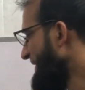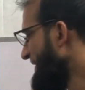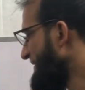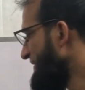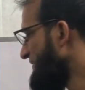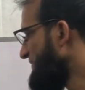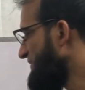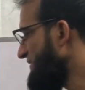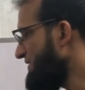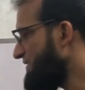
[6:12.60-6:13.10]

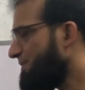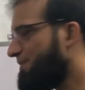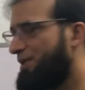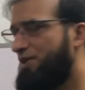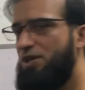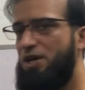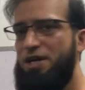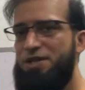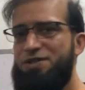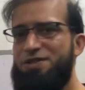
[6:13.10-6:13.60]
Seizure
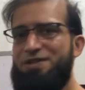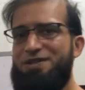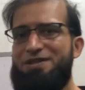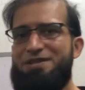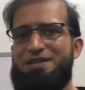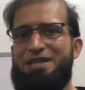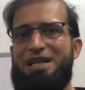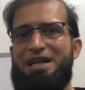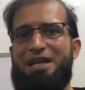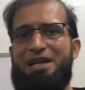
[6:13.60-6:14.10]

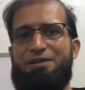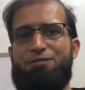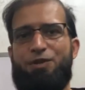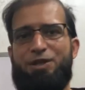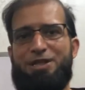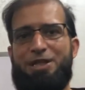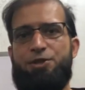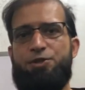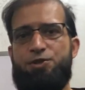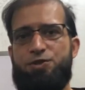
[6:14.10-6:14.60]
precautions.
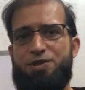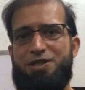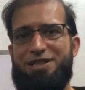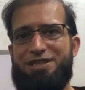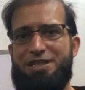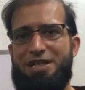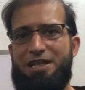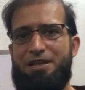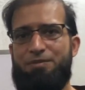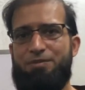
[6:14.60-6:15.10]
What I usually
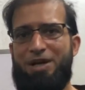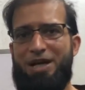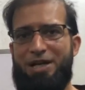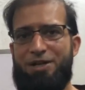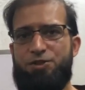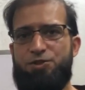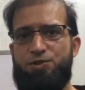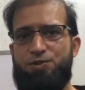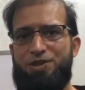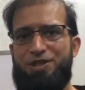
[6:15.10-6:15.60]
tell my
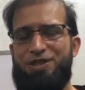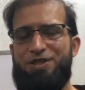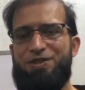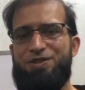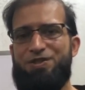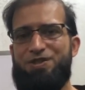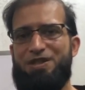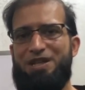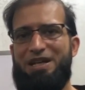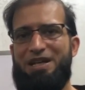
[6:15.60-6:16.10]

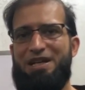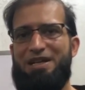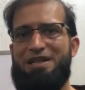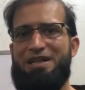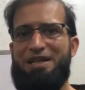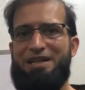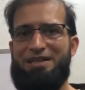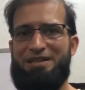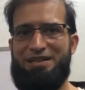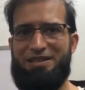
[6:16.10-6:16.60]
juniors and
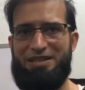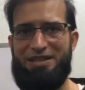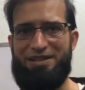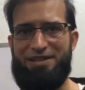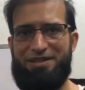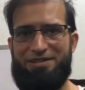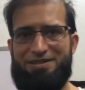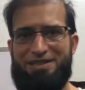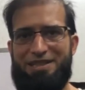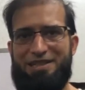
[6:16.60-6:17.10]
in the
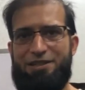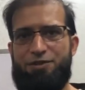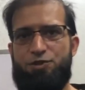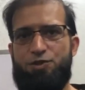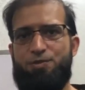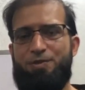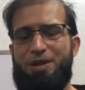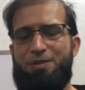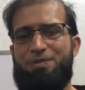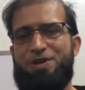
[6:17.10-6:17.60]
clinical setting to
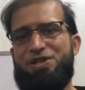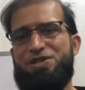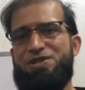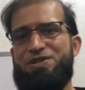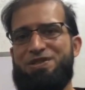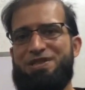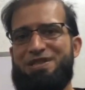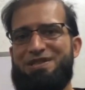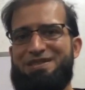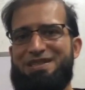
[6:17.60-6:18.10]
my
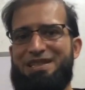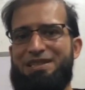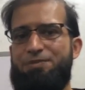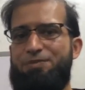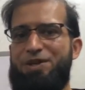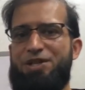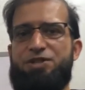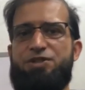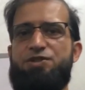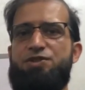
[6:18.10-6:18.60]
patients is that the
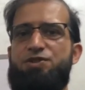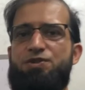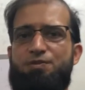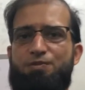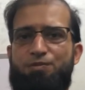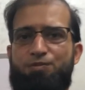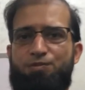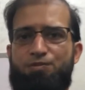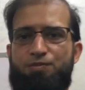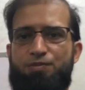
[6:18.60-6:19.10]

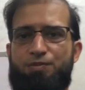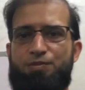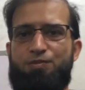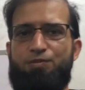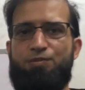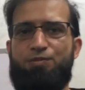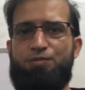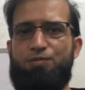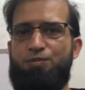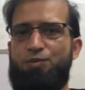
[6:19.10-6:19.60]
patient
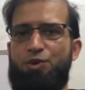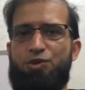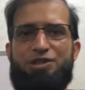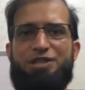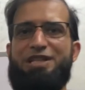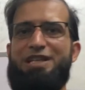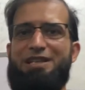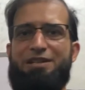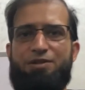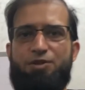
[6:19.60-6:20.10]

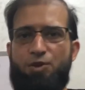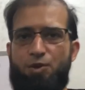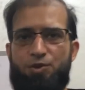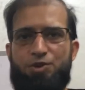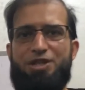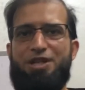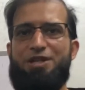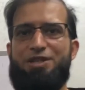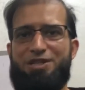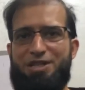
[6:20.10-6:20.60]
mostly
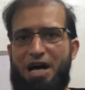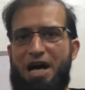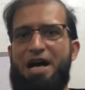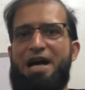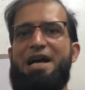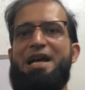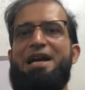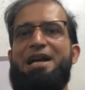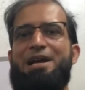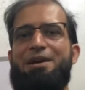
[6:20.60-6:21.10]
don't
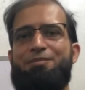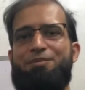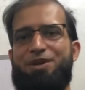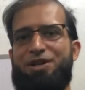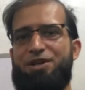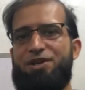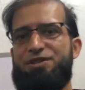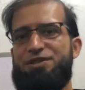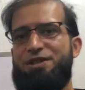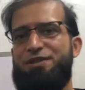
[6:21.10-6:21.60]
die
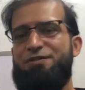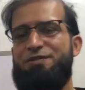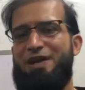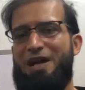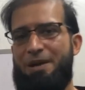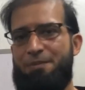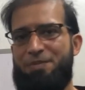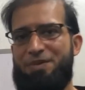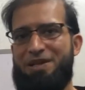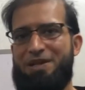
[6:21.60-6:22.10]
because of
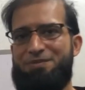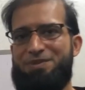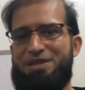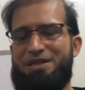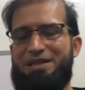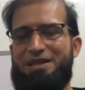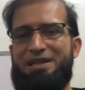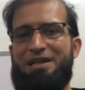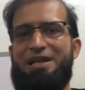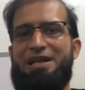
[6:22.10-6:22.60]

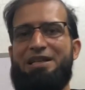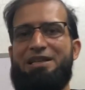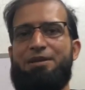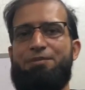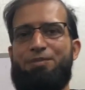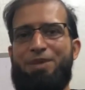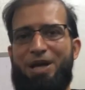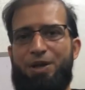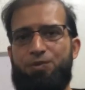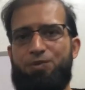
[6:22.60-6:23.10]
epilepsy. The
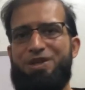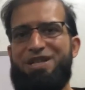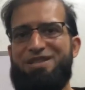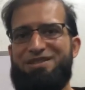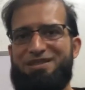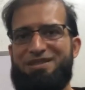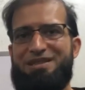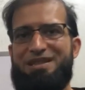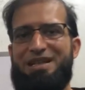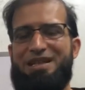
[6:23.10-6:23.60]
main
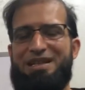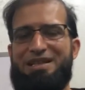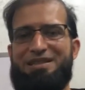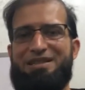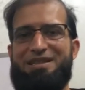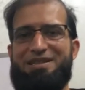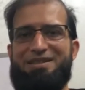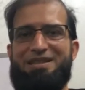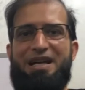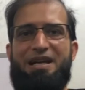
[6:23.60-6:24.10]
reason
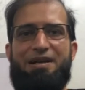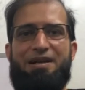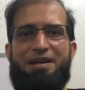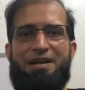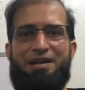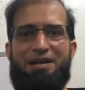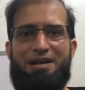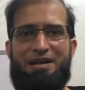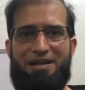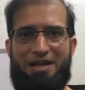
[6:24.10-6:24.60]
there is
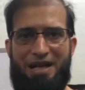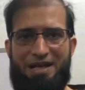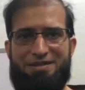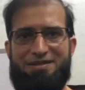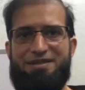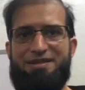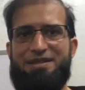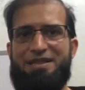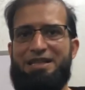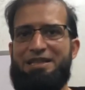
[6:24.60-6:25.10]
a
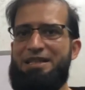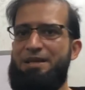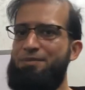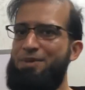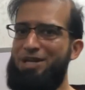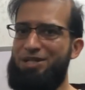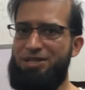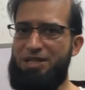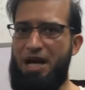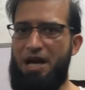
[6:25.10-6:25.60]
hazard that they
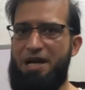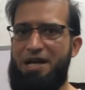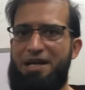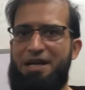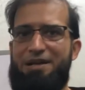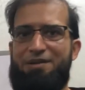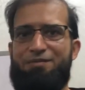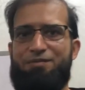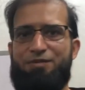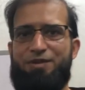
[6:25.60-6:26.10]
may
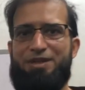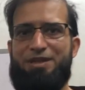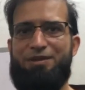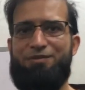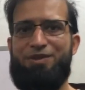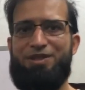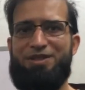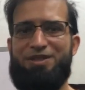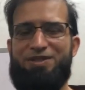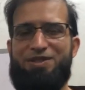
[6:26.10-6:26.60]
die
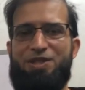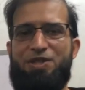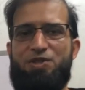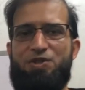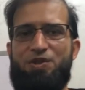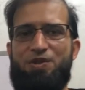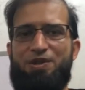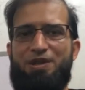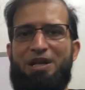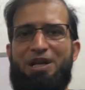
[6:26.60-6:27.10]
with the
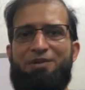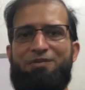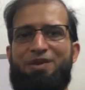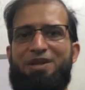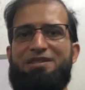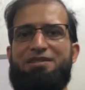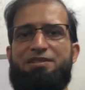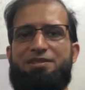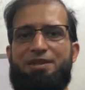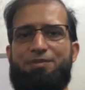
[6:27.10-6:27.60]
seizure
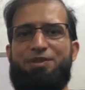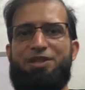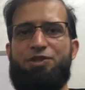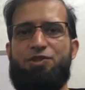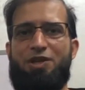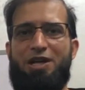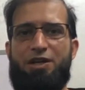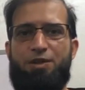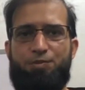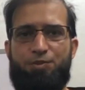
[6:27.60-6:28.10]
when somebody
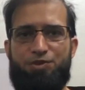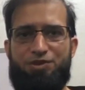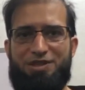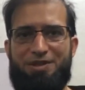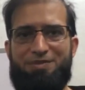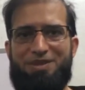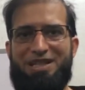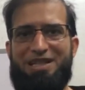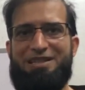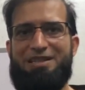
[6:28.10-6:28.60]
tries to put
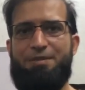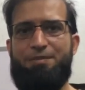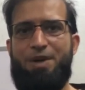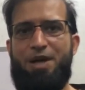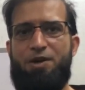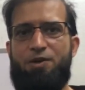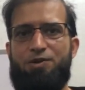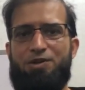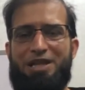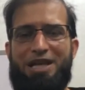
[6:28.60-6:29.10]
something in the
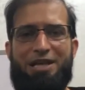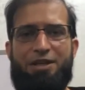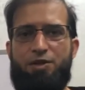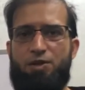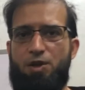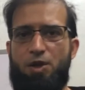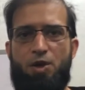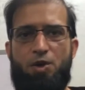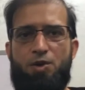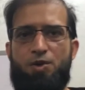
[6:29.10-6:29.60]
mouth like
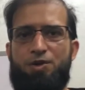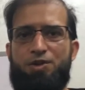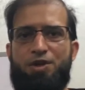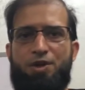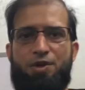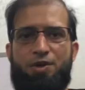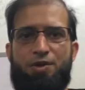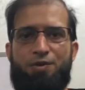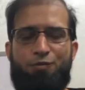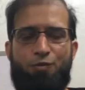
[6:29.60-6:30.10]
clothes
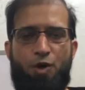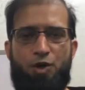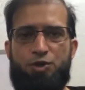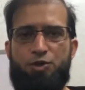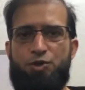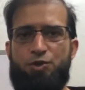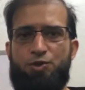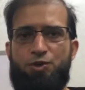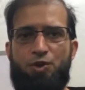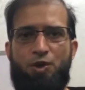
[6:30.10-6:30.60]
or
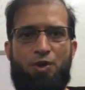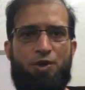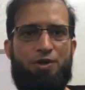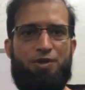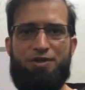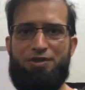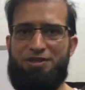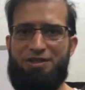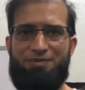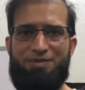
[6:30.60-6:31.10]
water or
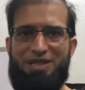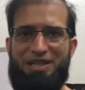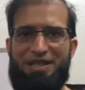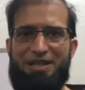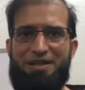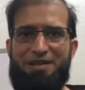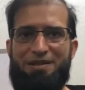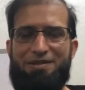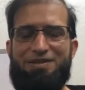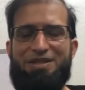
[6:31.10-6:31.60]
something
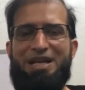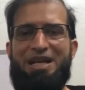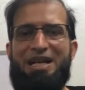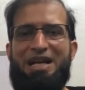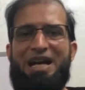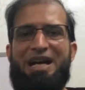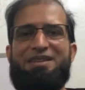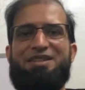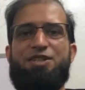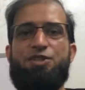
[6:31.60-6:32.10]
else,
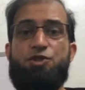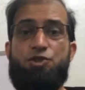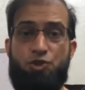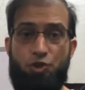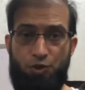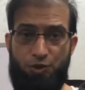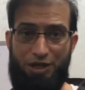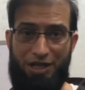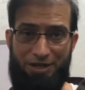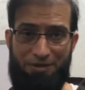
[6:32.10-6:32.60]
and there is
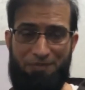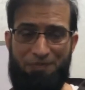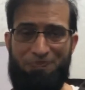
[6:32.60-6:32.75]
choking.